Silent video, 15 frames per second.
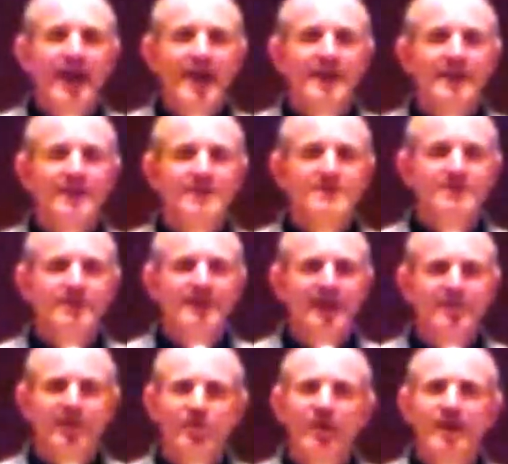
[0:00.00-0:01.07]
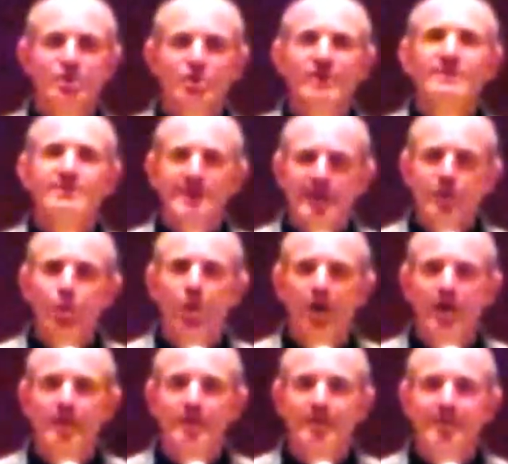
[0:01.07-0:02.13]
And he said, I've never actually seen
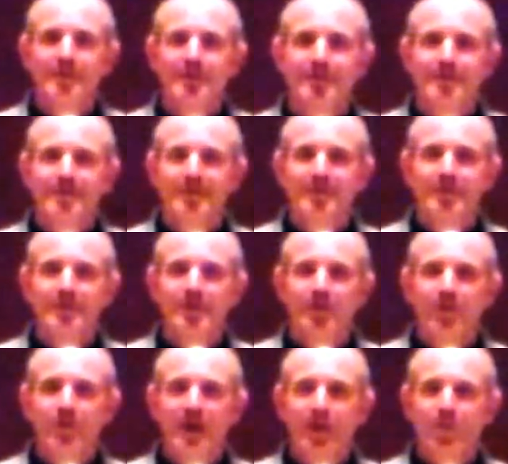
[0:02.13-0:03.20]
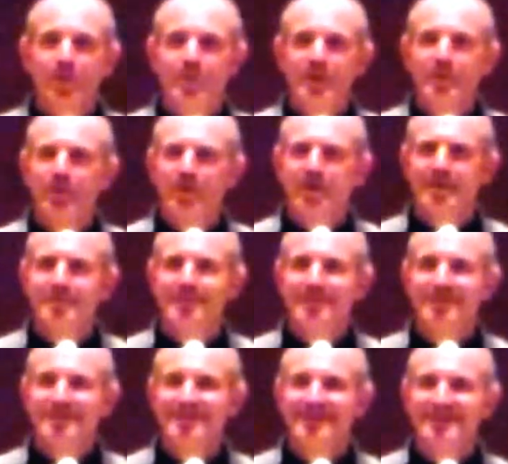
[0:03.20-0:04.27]
one, or I would be one.
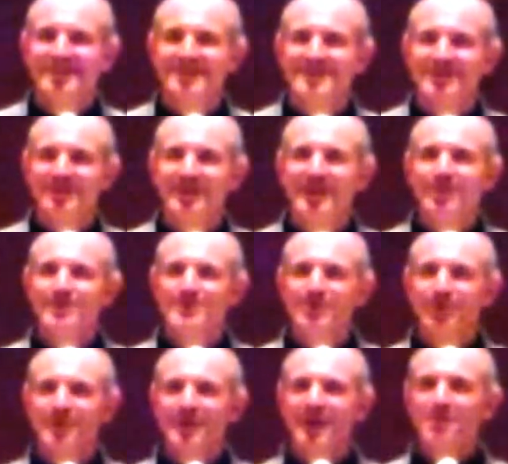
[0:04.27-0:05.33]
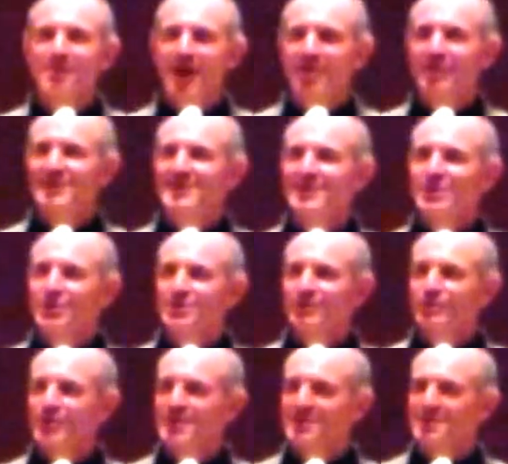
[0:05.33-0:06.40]
So he was so he admired the teachings
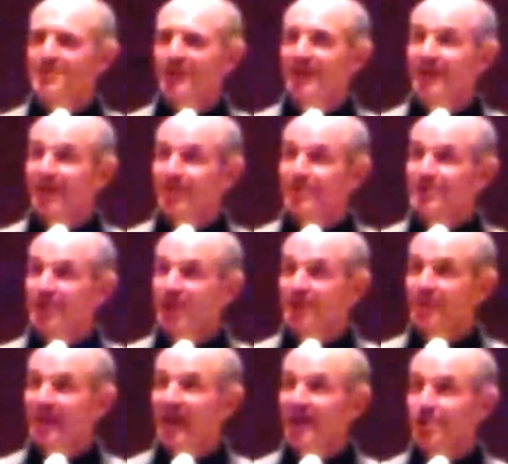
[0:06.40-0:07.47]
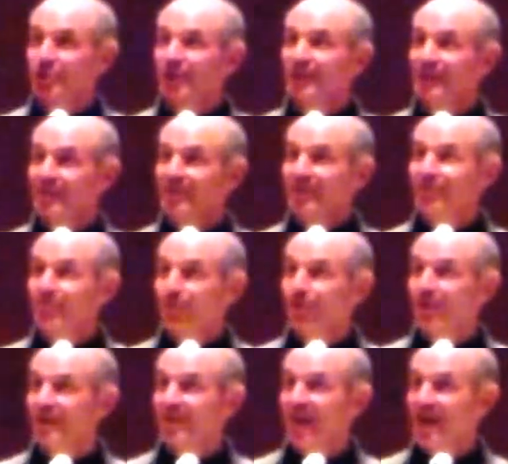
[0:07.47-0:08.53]
of Jesus, but he never saw anybody actually living
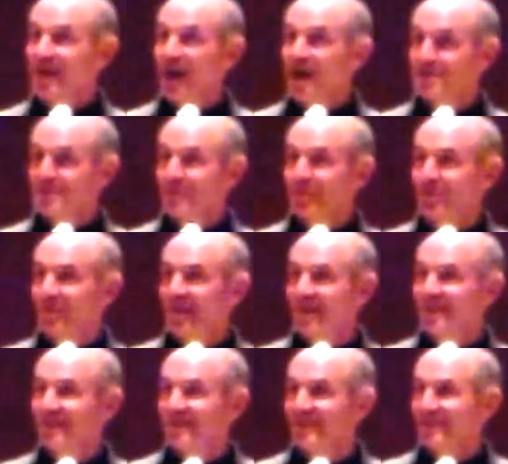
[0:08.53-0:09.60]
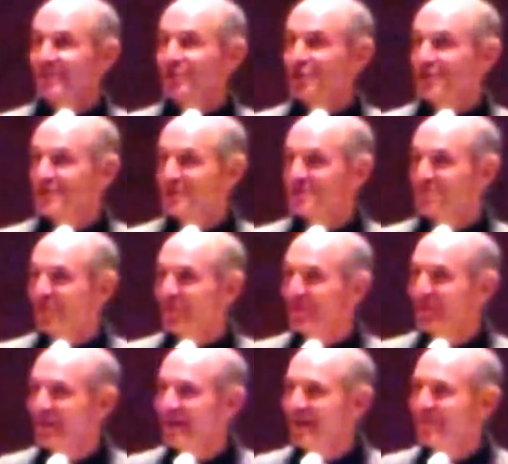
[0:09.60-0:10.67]
fully that gospel that Jesus
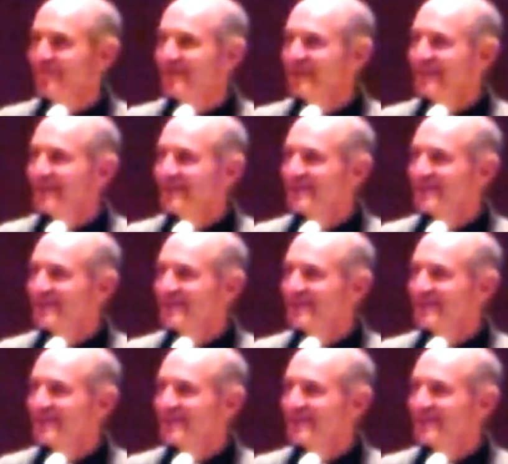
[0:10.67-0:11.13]
proclaimed.